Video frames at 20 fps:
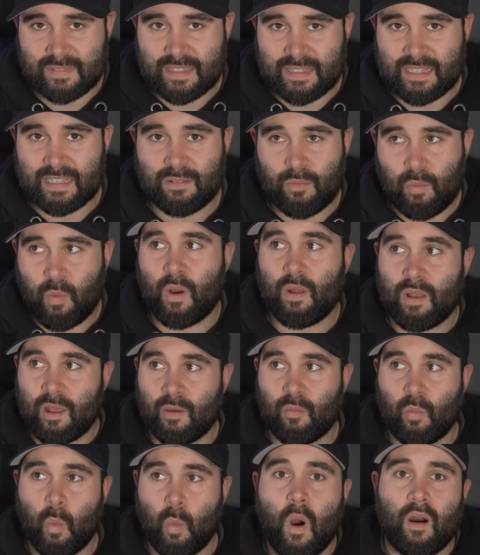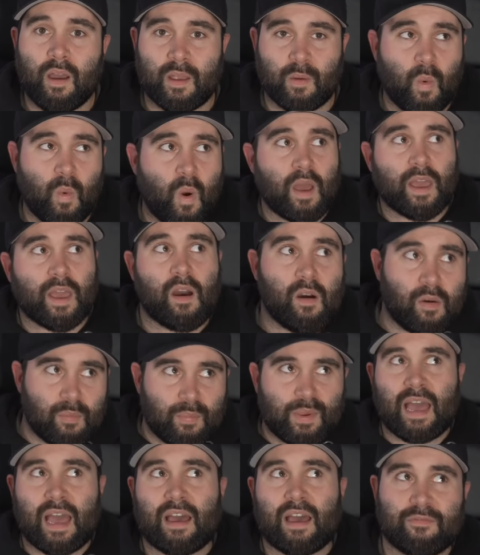why can't
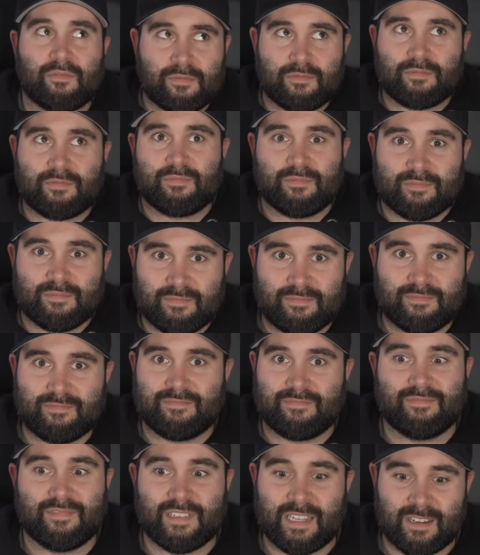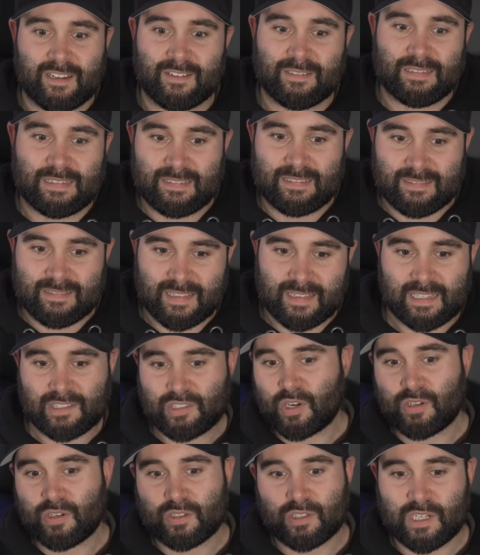we have, you know, they
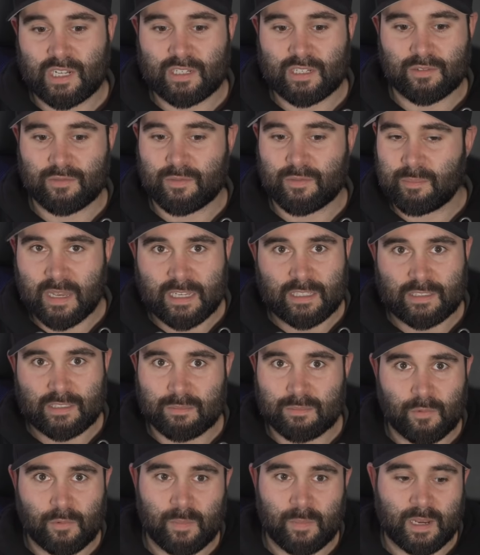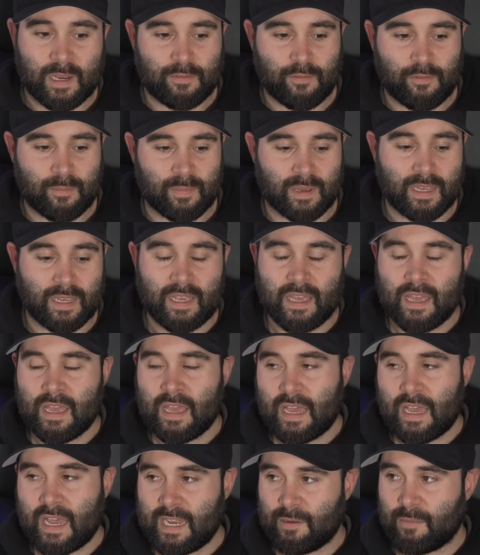charge an extra, make some more money from me.
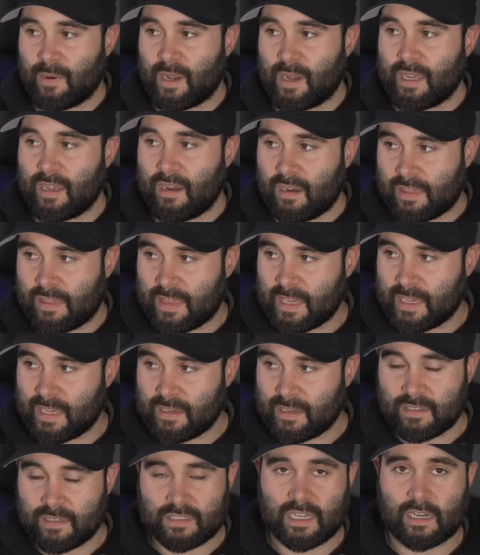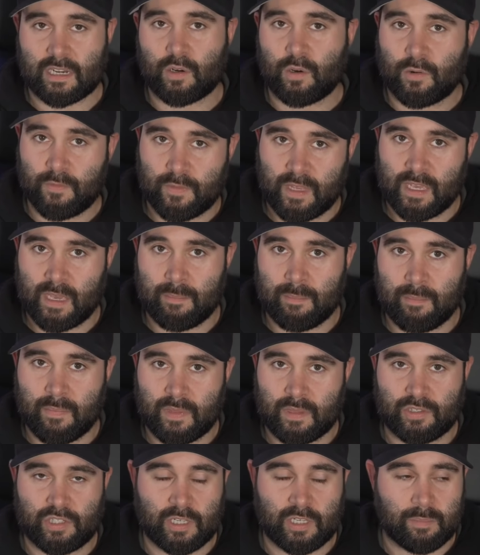Anyway, I think sack off the
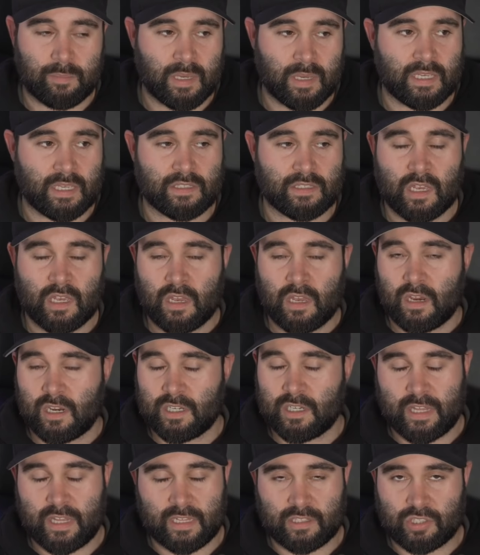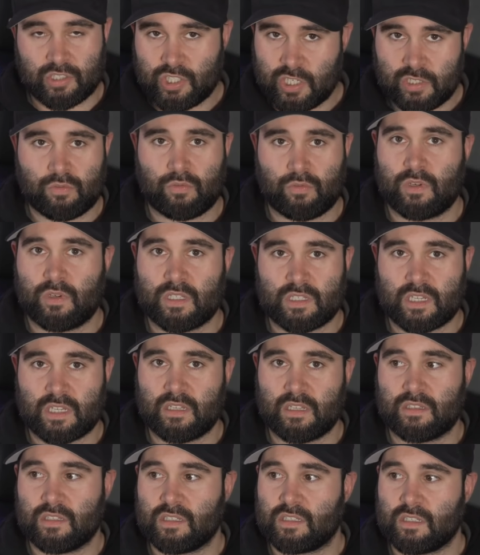GPs. I think the general
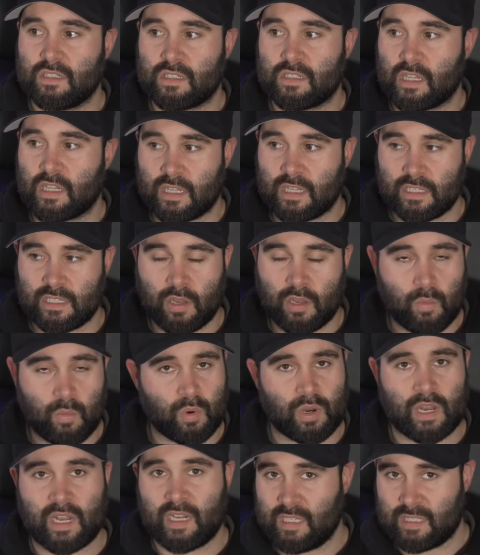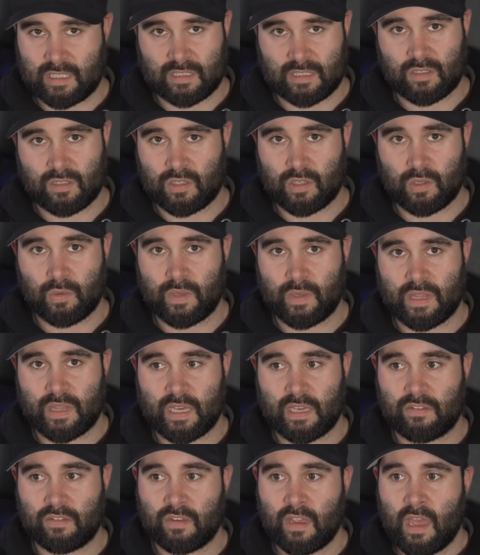consensus is that they don't want anything to do with
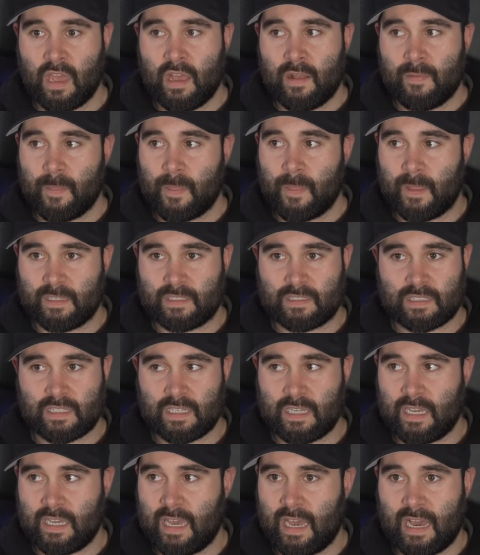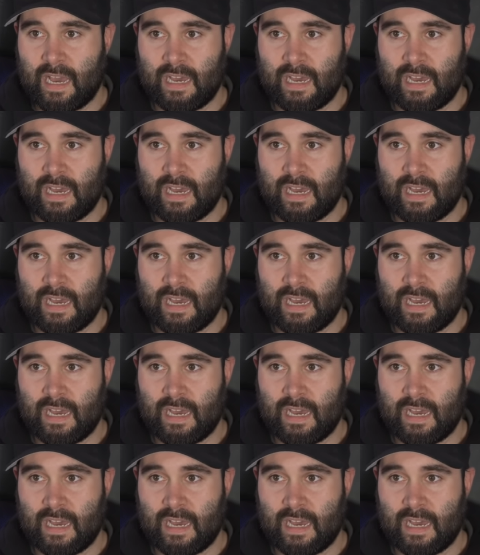this. They see it,